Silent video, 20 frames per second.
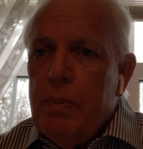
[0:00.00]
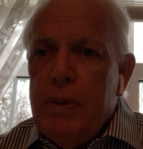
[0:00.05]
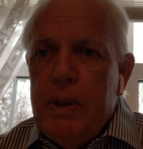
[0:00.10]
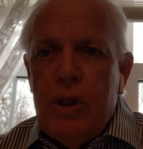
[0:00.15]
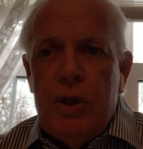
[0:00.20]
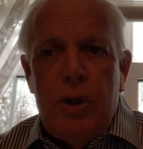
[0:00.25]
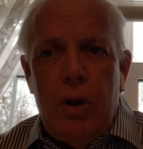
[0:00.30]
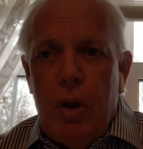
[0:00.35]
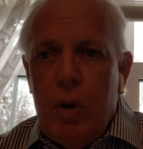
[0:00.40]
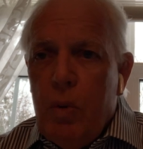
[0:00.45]
but
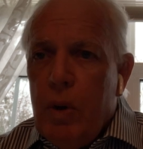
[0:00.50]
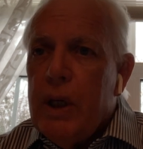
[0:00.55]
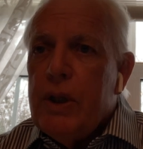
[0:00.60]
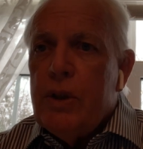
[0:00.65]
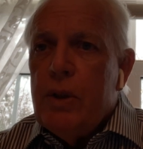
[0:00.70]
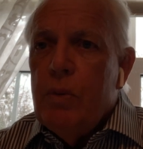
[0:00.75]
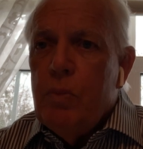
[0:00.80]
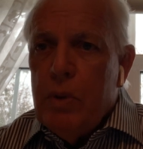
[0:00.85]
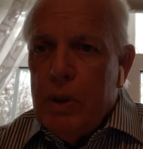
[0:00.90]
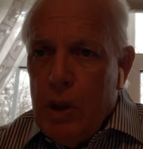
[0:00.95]
there's no
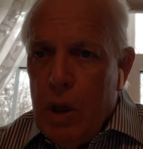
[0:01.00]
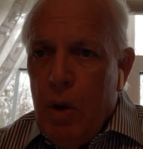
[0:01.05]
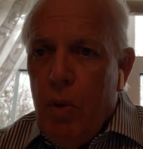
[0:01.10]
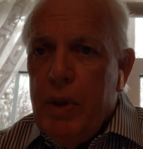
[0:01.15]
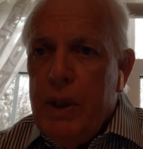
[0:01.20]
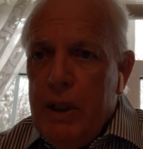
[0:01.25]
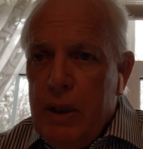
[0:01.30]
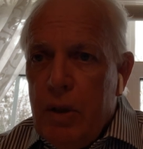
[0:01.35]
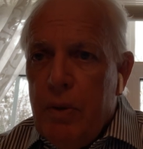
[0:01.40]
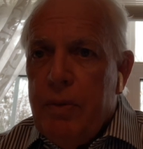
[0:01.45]
question we're
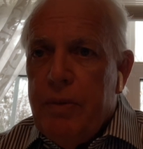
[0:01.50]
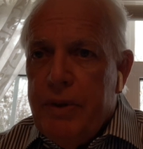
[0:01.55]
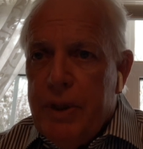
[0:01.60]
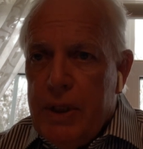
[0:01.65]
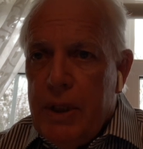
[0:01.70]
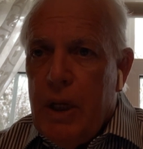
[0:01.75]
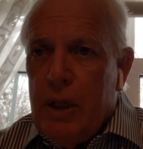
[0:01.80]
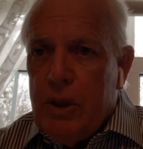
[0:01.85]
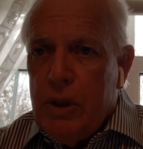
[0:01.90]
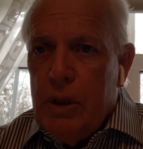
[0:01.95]
going into a
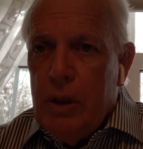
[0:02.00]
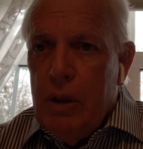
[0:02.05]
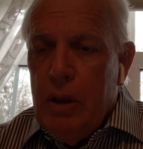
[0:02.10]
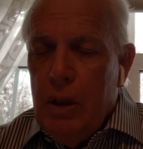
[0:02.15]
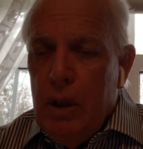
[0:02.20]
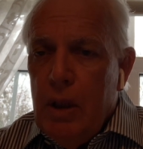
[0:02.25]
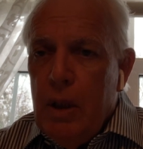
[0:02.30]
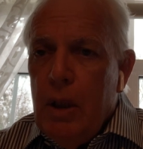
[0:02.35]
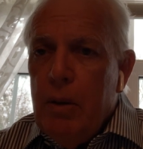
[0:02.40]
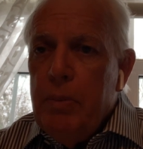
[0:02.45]
recession,
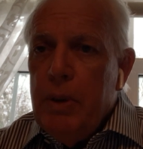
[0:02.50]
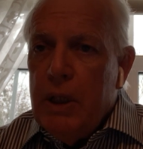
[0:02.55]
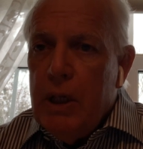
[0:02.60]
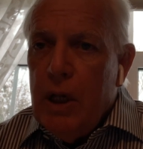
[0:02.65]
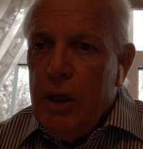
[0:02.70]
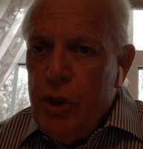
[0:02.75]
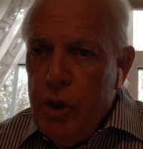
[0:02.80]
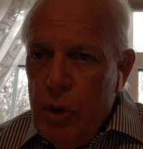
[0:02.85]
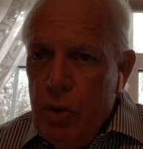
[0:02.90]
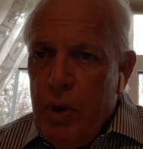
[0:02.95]

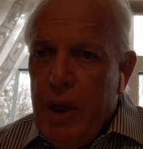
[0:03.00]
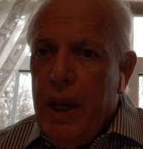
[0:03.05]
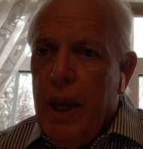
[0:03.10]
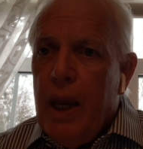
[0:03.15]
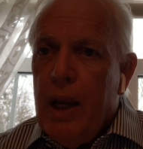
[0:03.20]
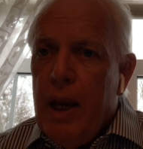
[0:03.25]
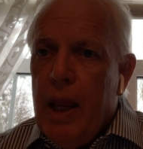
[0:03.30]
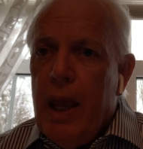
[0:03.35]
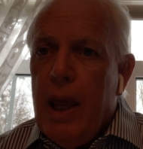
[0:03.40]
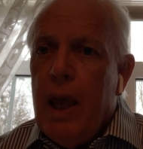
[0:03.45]
because you
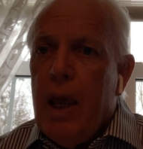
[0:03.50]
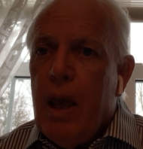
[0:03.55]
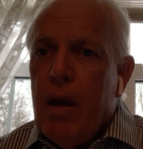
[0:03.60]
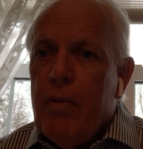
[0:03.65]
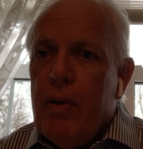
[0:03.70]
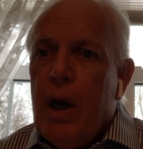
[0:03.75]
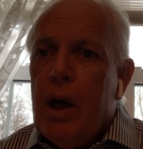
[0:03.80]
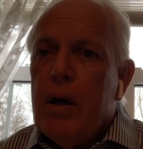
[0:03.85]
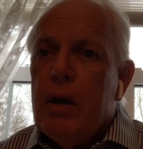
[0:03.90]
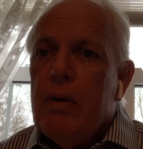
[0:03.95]
can't have
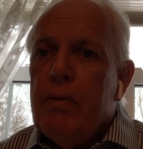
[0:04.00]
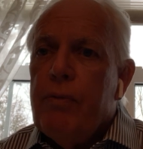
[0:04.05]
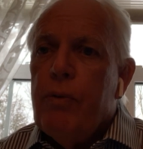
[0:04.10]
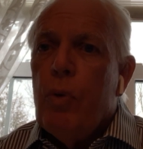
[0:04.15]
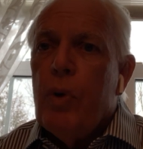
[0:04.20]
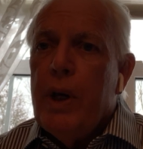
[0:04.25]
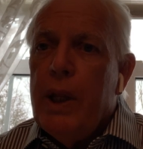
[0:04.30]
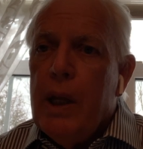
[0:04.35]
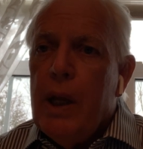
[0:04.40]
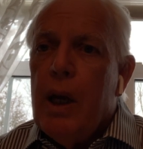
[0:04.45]

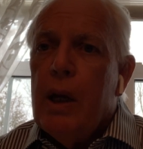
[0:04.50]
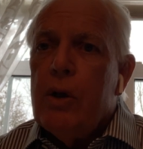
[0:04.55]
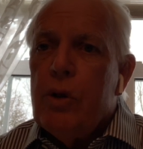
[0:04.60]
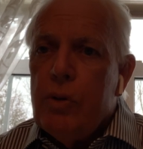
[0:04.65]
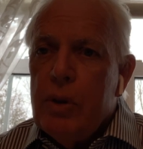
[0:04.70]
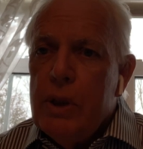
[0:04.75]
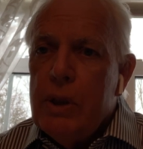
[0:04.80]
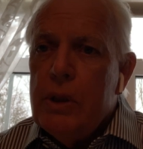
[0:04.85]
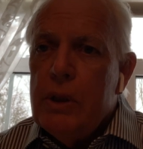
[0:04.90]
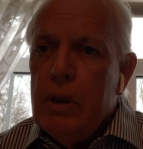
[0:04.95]
140
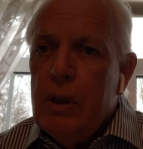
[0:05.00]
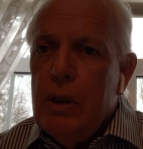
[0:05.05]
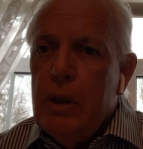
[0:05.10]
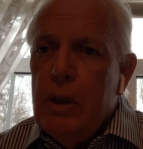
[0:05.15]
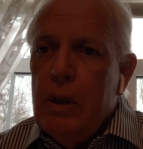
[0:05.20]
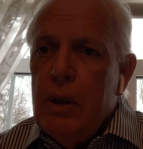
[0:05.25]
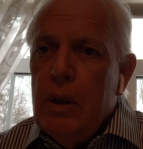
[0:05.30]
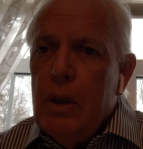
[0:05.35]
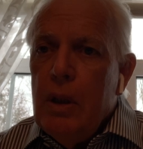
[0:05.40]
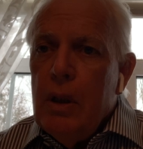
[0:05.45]
countries
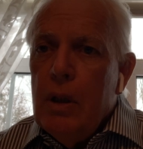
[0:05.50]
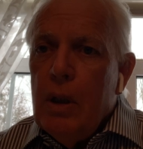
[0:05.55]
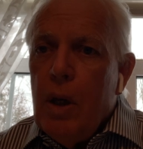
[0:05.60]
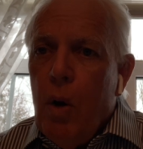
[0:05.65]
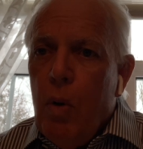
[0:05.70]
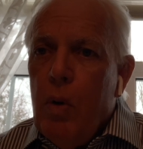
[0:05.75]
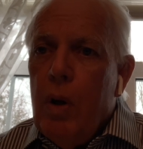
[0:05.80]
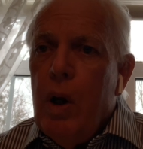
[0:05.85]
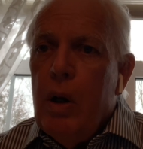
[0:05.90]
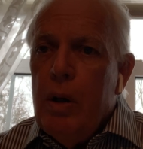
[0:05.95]

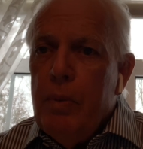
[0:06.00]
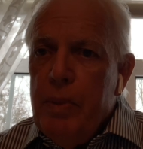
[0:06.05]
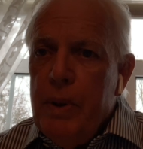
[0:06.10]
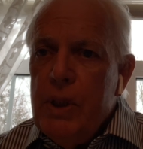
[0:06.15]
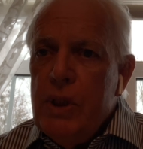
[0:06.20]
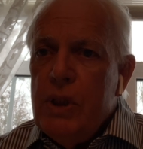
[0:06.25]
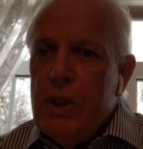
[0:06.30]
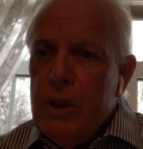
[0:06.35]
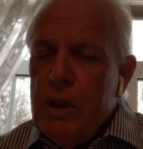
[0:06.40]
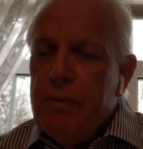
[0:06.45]
going out of
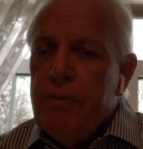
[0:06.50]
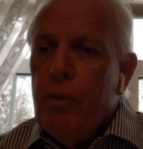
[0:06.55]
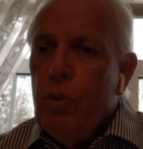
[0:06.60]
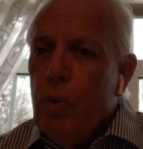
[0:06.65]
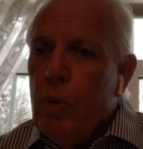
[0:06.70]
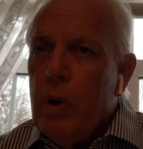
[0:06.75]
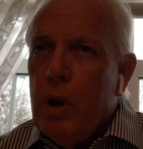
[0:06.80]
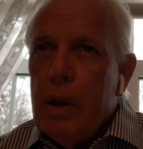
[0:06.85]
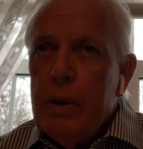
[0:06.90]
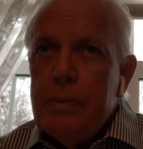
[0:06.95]
business
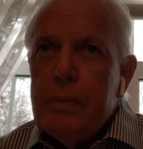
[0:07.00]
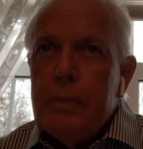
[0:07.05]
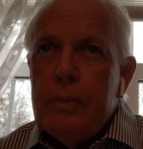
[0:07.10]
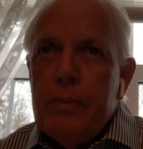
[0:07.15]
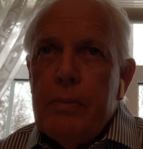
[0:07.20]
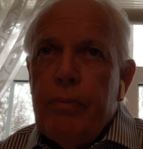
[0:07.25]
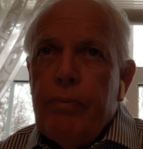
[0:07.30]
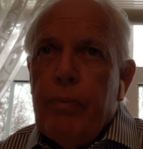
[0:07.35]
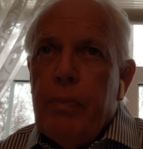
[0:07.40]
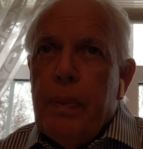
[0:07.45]
for
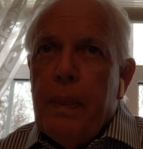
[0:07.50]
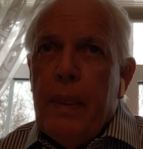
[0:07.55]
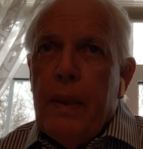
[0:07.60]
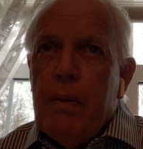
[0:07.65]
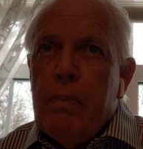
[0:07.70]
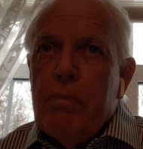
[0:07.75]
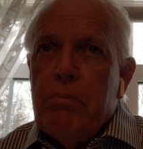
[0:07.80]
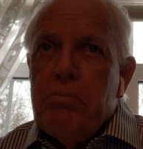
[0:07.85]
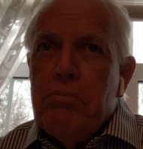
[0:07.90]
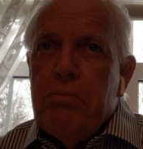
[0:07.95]

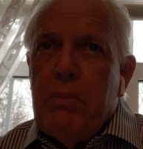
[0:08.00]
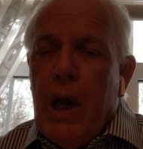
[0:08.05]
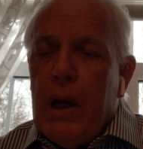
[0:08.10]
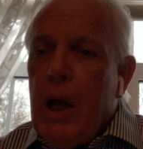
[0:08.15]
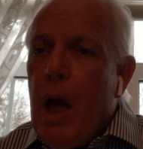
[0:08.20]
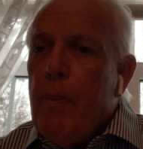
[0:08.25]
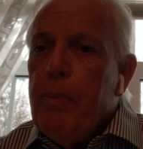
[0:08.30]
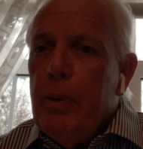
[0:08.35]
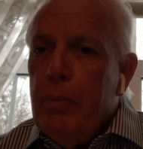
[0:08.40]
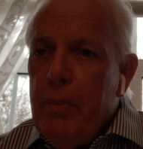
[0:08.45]
a
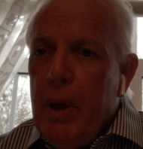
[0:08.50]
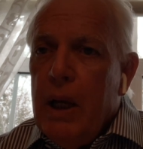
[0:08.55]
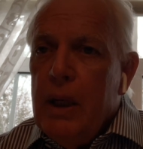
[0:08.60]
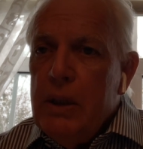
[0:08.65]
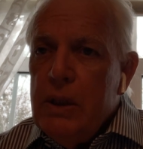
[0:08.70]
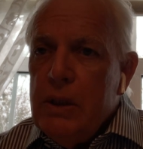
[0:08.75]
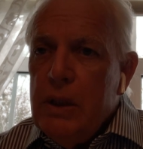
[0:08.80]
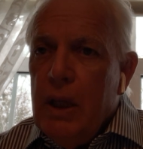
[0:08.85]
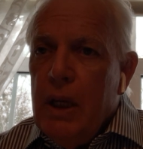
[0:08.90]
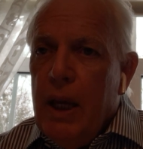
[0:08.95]
couple
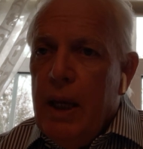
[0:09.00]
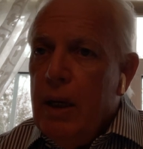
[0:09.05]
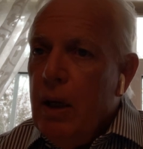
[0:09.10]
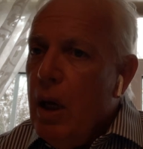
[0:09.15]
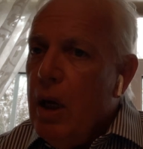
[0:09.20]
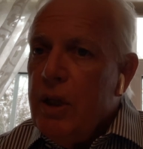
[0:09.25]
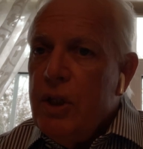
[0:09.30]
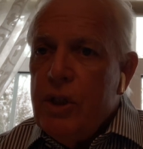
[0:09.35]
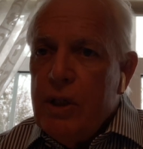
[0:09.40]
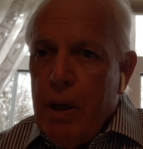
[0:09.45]
months and
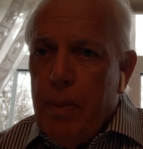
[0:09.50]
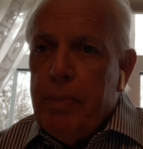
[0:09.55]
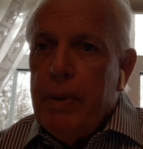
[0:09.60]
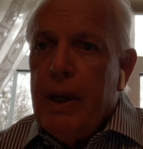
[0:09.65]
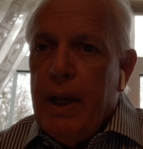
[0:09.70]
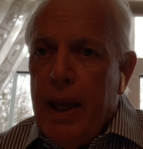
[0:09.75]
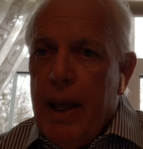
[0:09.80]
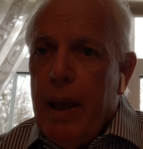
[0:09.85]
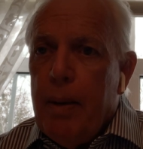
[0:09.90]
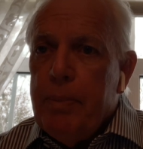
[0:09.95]
not something
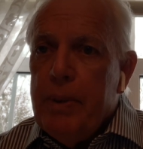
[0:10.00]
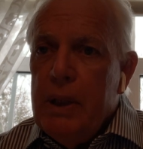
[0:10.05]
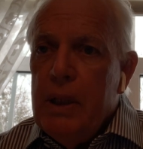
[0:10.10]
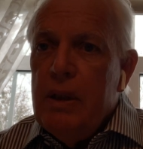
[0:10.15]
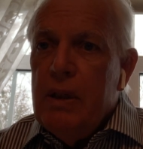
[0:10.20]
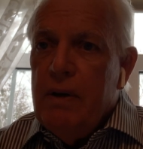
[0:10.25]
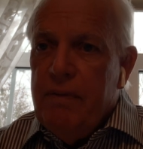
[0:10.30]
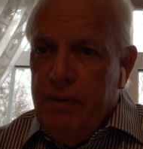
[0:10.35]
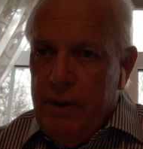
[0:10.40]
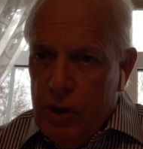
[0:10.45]
happen in
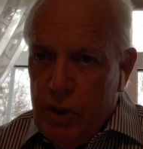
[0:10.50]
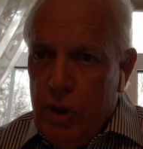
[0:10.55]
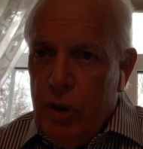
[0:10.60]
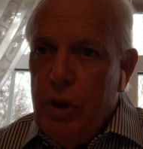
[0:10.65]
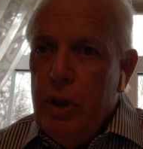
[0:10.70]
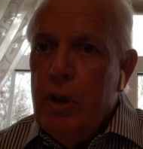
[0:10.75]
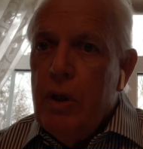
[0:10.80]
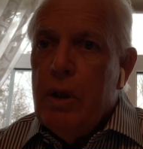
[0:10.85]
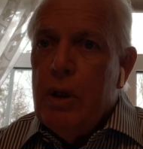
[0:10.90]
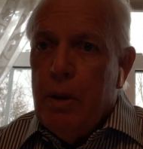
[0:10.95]
the fiscal
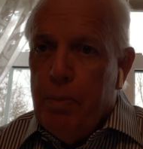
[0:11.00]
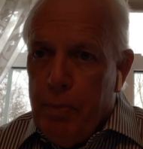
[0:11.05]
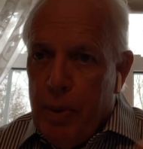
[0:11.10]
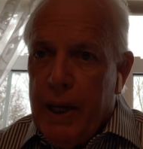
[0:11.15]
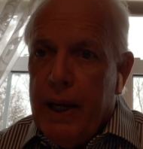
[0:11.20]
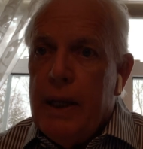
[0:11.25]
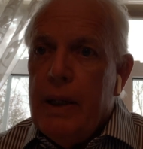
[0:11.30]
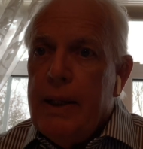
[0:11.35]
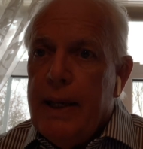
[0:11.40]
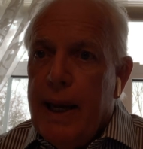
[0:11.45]
year to
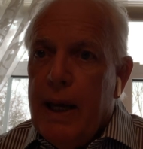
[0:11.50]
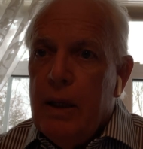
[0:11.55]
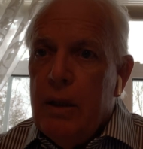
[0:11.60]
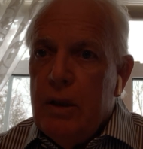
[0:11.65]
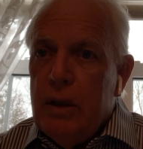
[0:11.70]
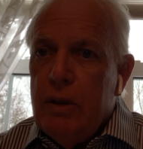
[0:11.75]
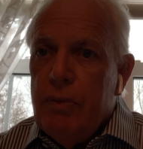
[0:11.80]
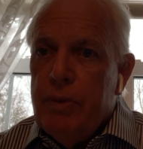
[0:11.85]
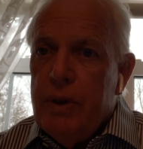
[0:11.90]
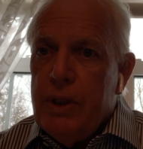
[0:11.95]
bring it down
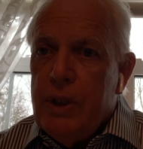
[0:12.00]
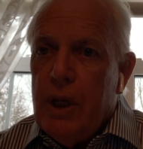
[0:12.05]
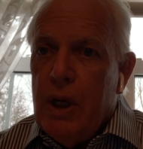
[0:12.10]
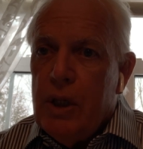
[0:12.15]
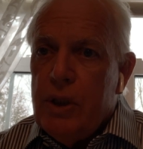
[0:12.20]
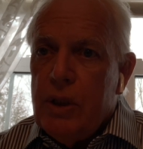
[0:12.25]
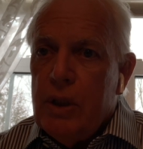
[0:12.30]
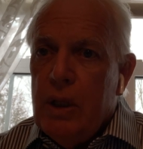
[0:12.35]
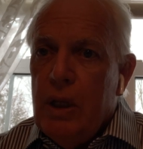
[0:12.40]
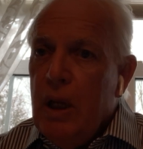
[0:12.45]
into
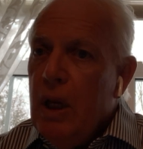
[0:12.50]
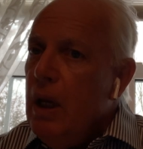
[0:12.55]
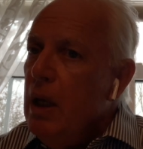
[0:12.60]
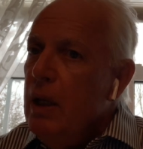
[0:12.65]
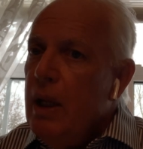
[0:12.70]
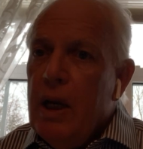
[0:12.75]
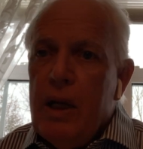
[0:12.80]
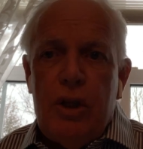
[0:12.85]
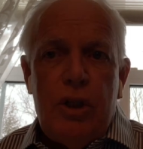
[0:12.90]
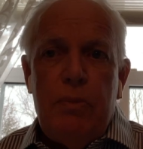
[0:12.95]
recession.
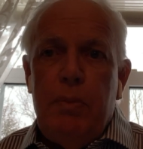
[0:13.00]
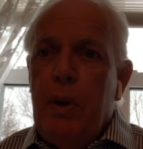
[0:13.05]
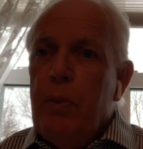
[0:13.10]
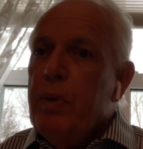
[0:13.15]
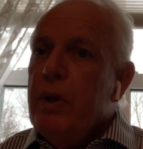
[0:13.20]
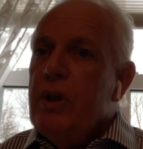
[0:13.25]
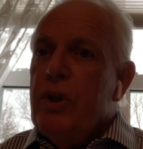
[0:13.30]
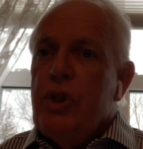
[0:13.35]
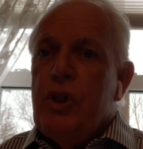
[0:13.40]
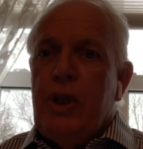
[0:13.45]
That doesn't mean we're
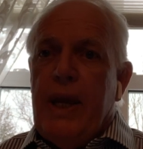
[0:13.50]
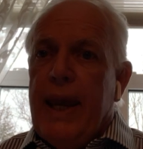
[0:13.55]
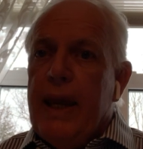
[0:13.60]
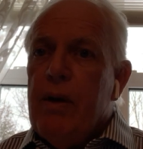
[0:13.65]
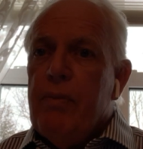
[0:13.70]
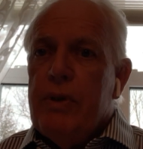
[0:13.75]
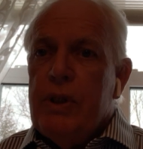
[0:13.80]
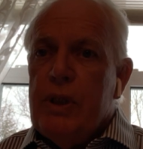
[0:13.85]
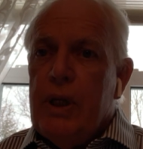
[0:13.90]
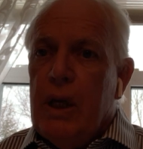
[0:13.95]
going to stay in a
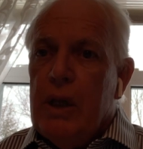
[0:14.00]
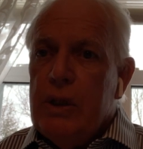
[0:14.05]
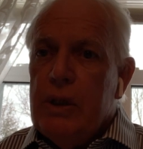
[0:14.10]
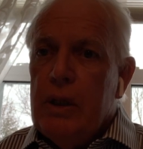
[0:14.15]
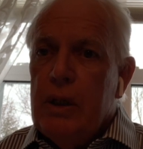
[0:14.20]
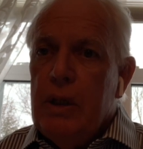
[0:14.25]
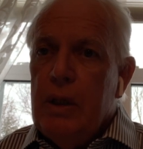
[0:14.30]
recession.